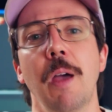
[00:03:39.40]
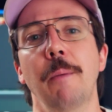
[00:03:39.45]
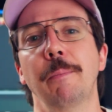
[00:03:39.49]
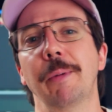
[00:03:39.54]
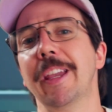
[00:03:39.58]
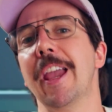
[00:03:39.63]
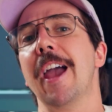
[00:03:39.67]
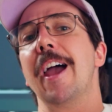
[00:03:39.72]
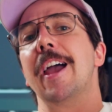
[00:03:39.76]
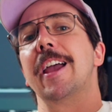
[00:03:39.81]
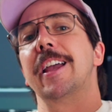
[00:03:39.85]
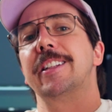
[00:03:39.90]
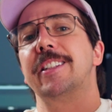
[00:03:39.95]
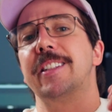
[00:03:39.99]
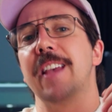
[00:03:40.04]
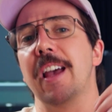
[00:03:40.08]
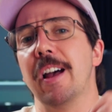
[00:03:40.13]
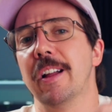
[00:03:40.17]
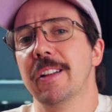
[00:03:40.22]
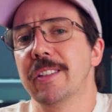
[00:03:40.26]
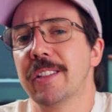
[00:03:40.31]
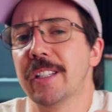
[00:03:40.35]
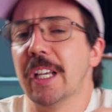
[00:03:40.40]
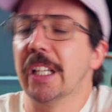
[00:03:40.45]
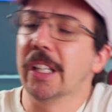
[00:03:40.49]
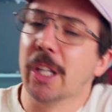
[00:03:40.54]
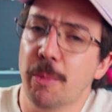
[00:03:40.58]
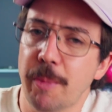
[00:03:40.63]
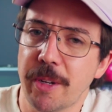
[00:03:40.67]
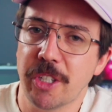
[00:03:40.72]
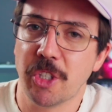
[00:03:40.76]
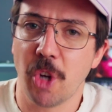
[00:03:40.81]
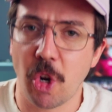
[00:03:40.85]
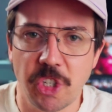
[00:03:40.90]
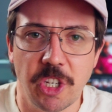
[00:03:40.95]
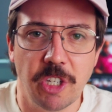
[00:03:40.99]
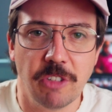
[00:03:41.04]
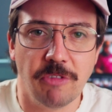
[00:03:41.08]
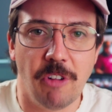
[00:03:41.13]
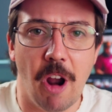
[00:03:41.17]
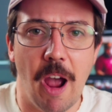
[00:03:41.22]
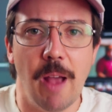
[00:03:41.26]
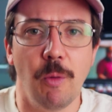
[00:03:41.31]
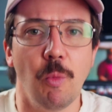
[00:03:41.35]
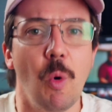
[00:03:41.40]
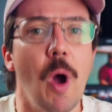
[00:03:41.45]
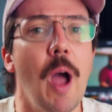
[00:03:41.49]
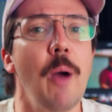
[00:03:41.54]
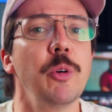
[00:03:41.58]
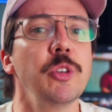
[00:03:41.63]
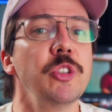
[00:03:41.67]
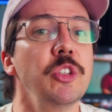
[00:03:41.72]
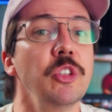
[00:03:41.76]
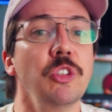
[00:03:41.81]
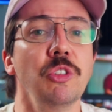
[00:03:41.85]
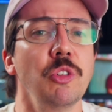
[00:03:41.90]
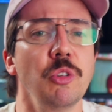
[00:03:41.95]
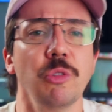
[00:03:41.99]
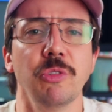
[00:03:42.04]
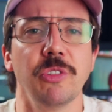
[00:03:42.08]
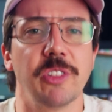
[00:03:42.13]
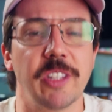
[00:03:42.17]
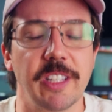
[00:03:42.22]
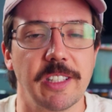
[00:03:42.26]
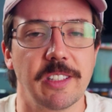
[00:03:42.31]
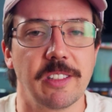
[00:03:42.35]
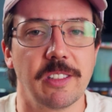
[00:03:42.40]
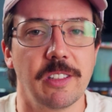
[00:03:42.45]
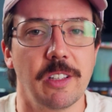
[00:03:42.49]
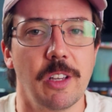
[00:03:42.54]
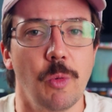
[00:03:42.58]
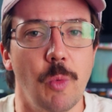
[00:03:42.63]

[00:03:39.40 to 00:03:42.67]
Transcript: But yeah, it sounds a little bit dodgy, right? Why would you use this?